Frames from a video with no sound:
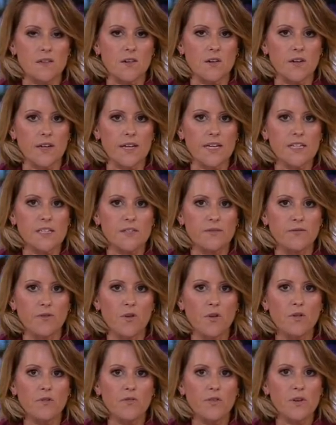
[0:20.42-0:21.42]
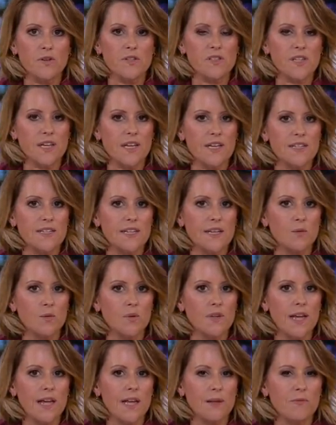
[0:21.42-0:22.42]
target, Volvo said it
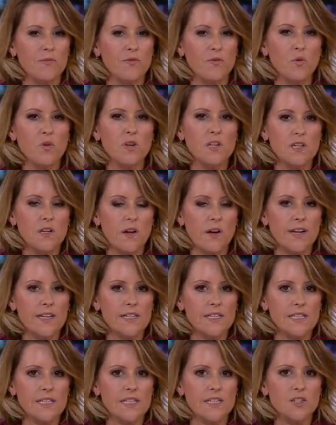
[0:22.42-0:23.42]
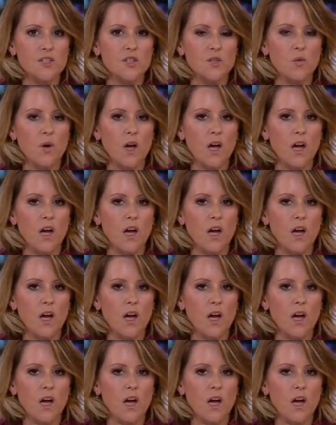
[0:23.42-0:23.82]
will aim for 90 to